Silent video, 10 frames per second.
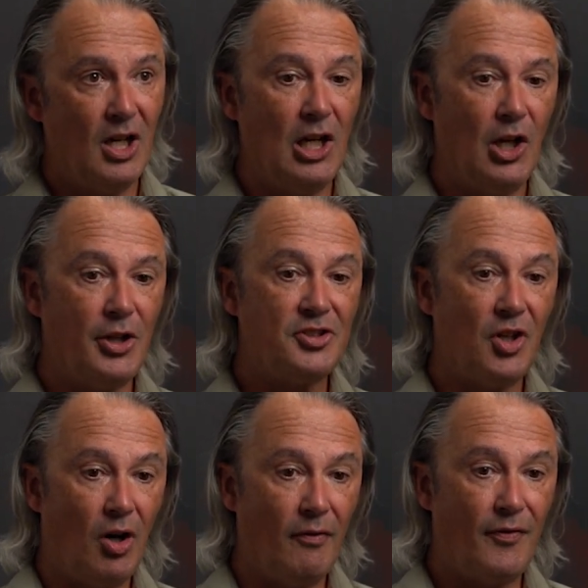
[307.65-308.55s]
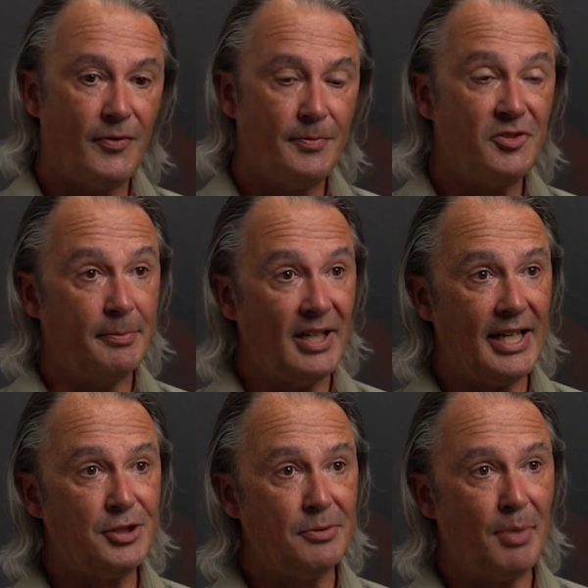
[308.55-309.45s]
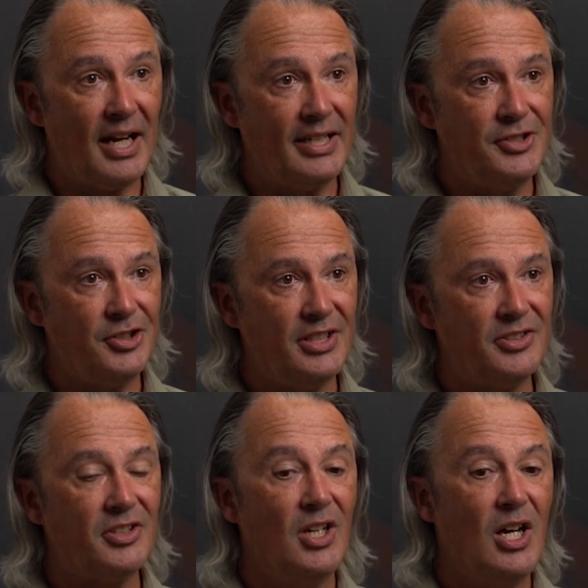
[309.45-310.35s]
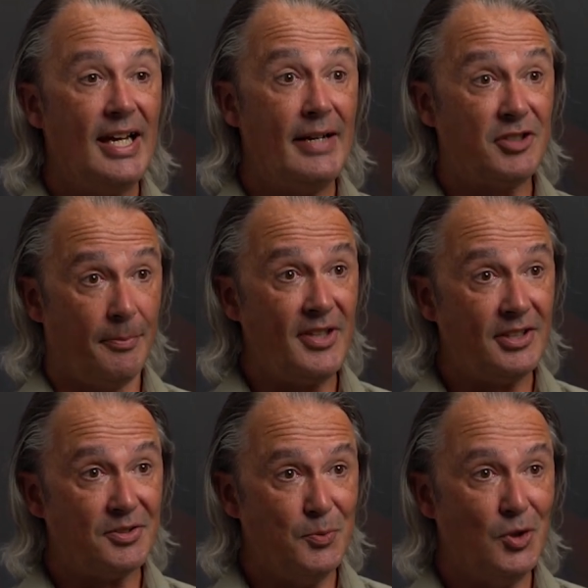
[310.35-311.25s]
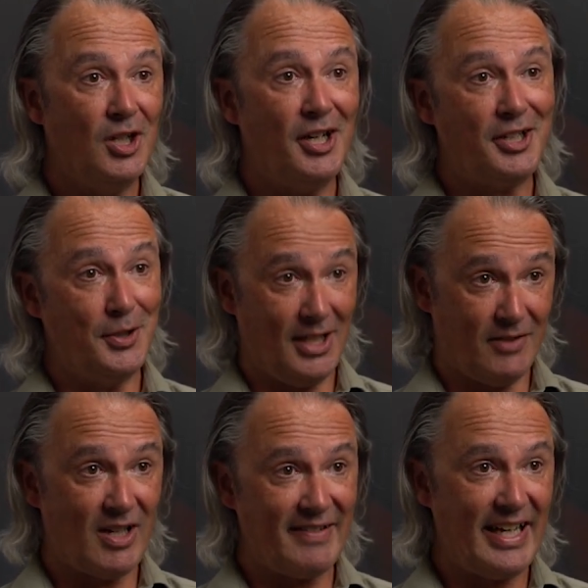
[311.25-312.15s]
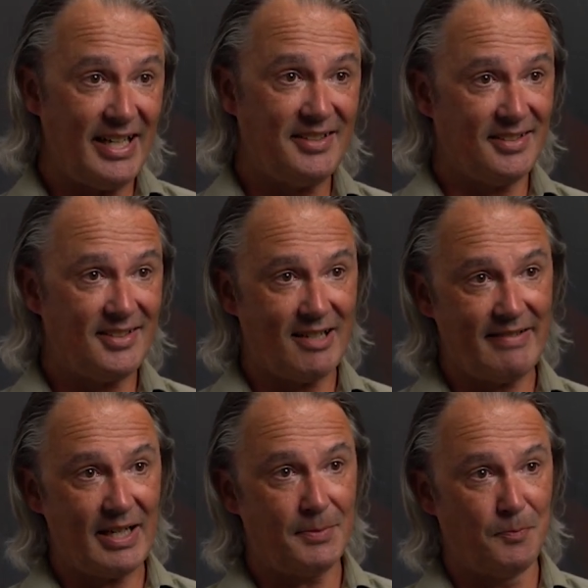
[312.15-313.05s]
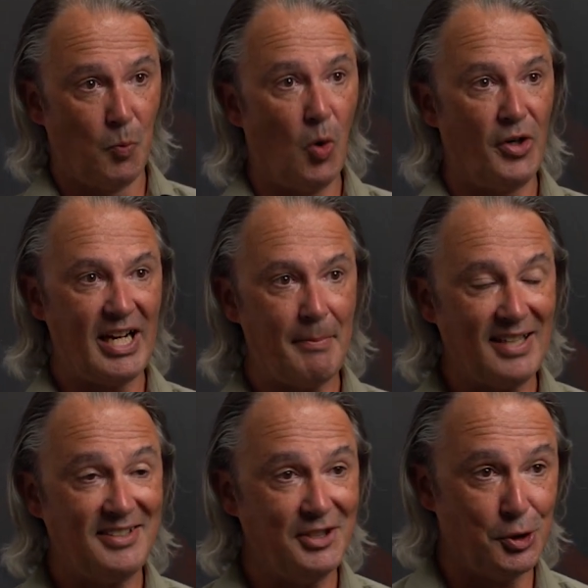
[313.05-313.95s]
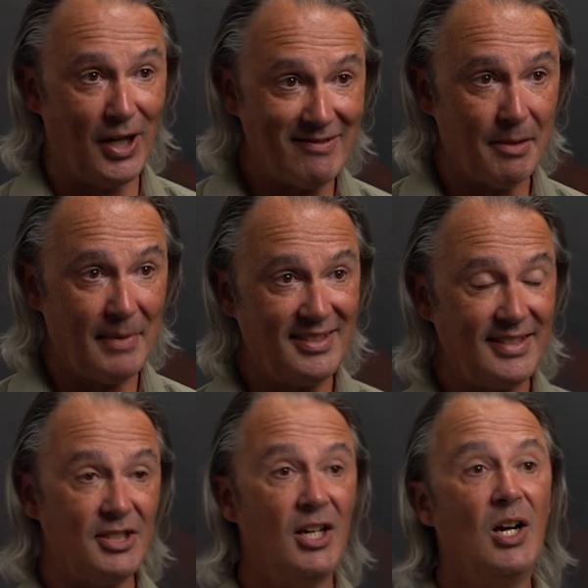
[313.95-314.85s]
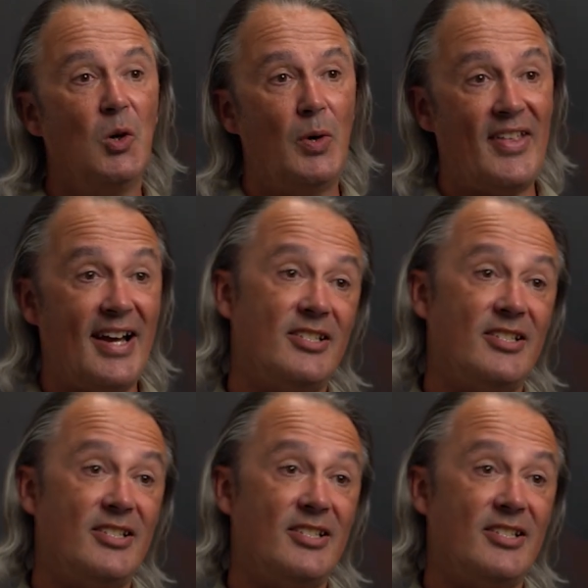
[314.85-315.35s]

A lot of simulation packages, if something doesn't work, you get a very esoteric warning message or error message. With